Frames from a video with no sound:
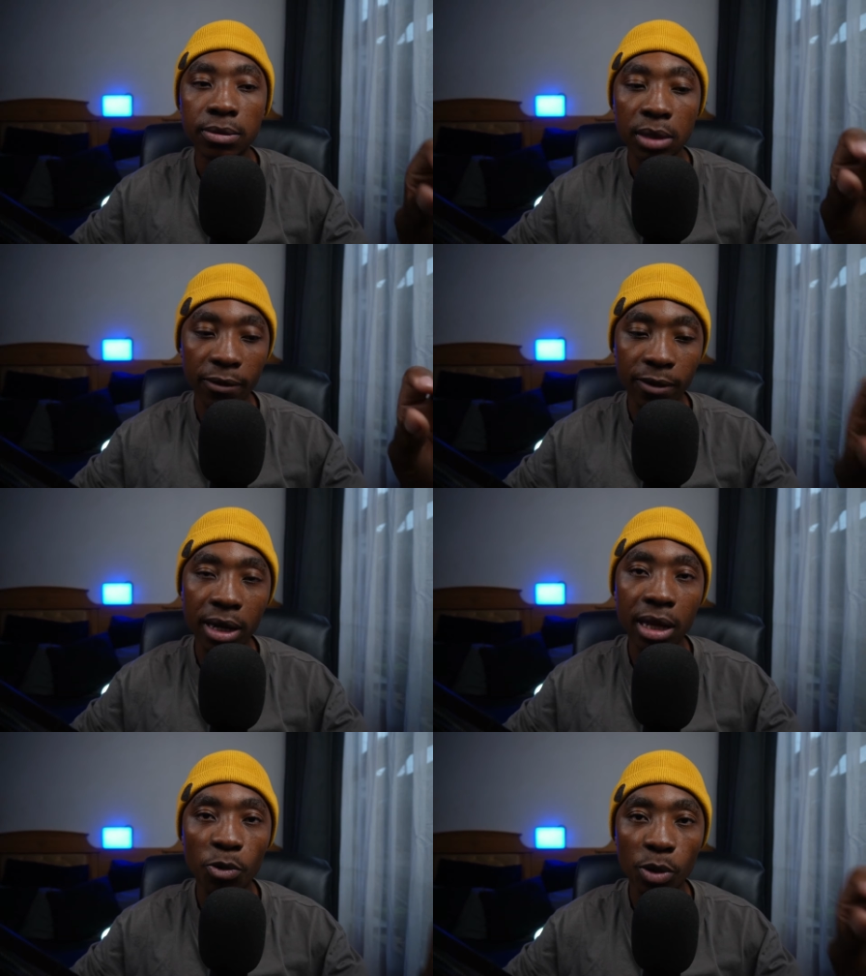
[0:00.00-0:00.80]

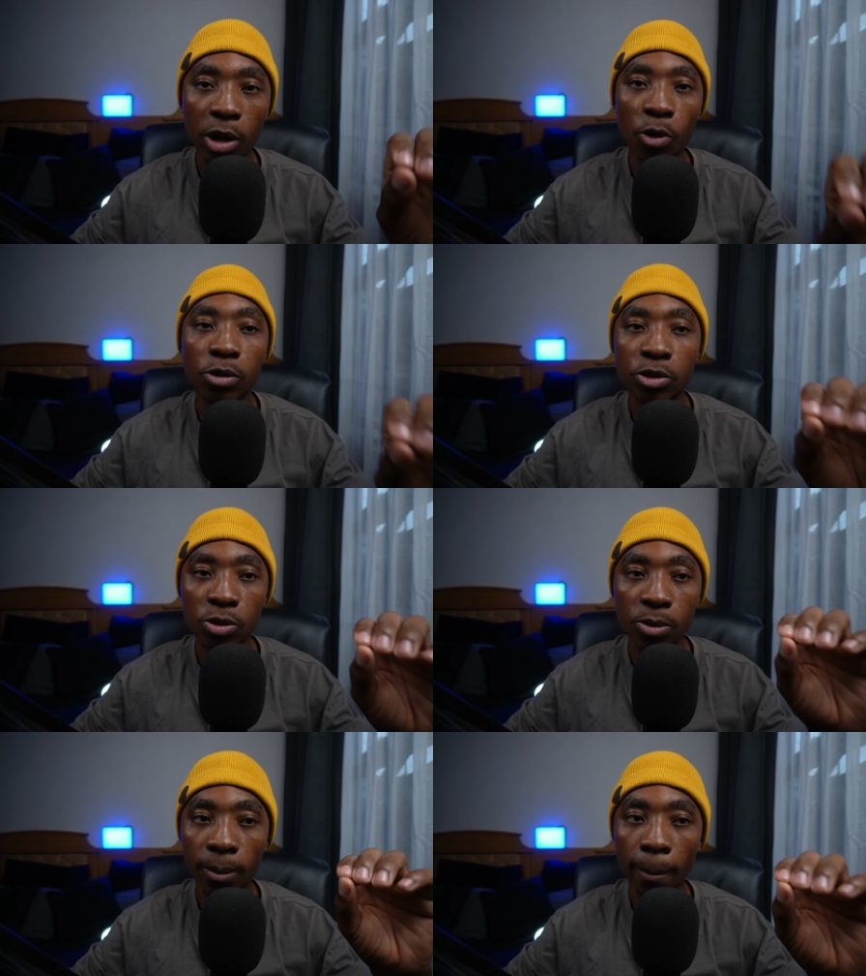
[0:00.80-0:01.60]
definitely we are going
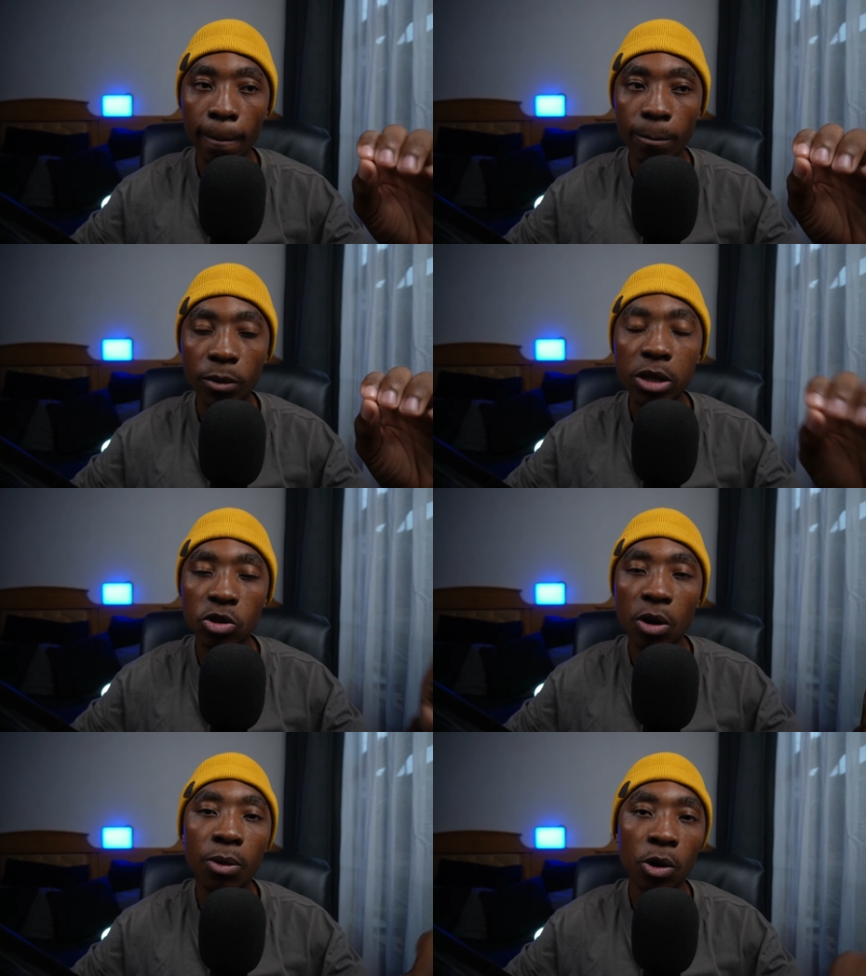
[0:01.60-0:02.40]
to
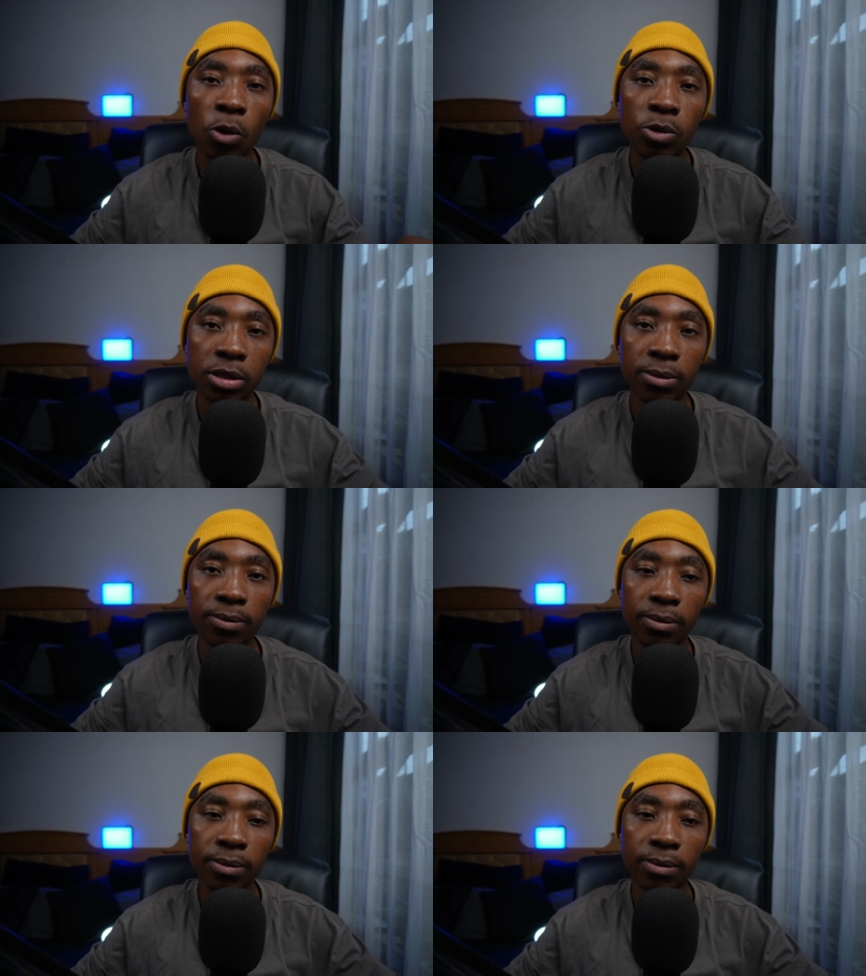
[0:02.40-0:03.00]
score more goals.